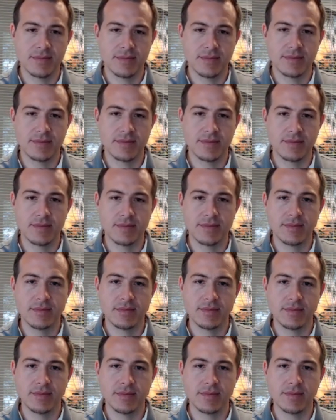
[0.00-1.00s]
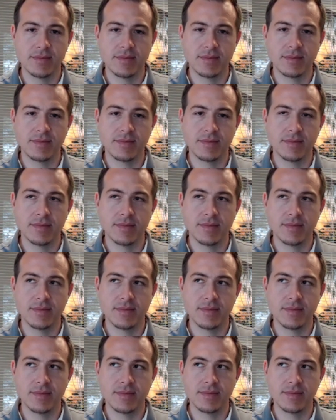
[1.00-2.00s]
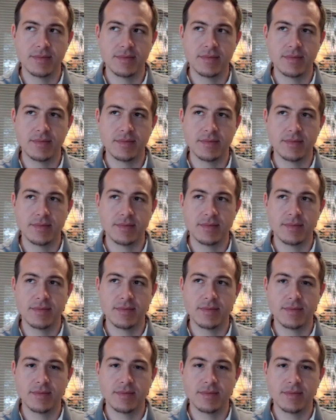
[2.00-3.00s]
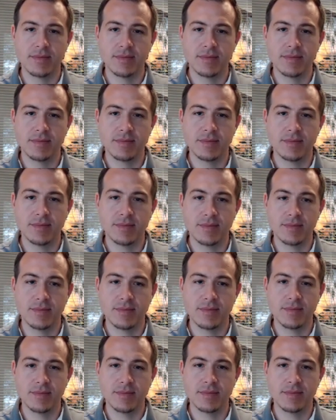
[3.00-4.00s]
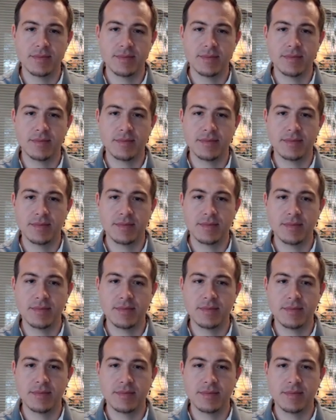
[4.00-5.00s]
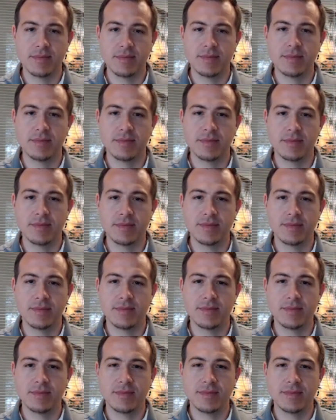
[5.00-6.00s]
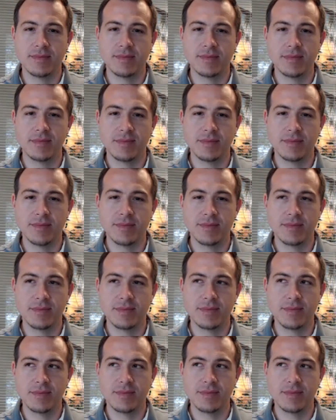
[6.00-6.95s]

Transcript: The person shown says nothing.